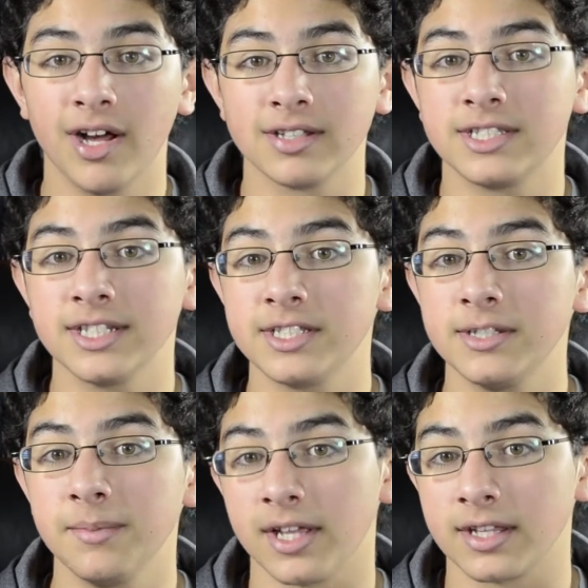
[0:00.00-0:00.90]
On
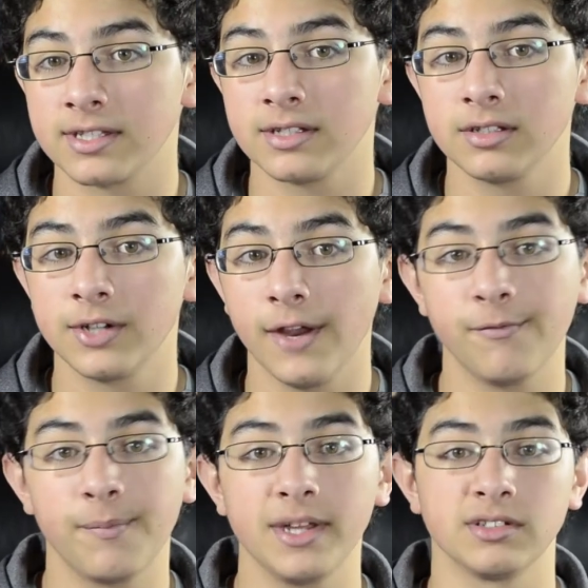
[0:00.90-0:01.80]
60 Minutes, Jeff
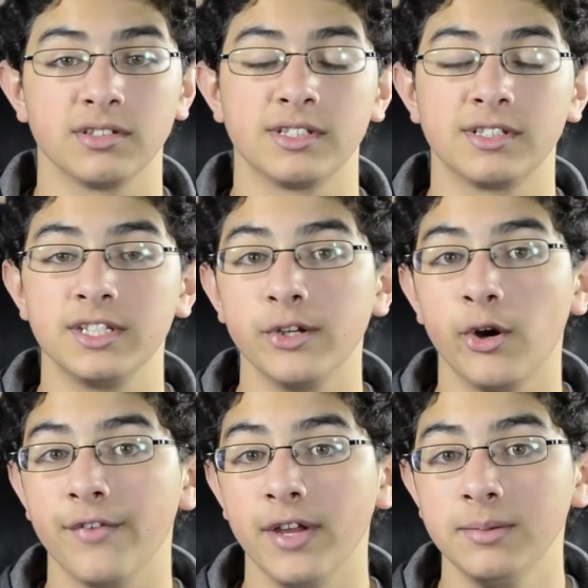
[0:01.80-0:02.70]
Bezos, the CEO
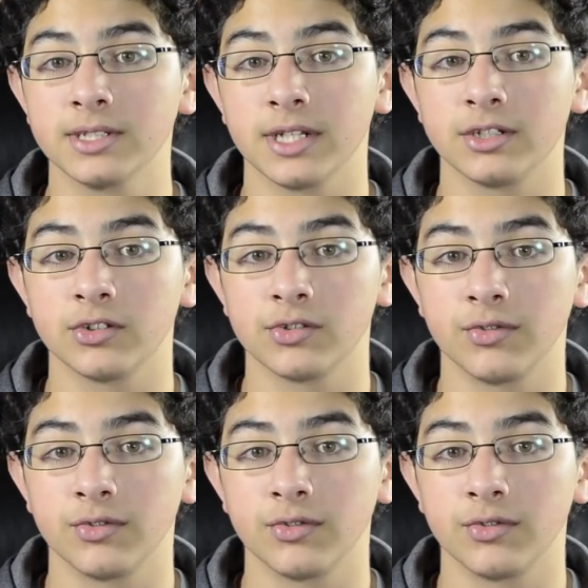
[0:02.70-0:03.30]
of Amazon, just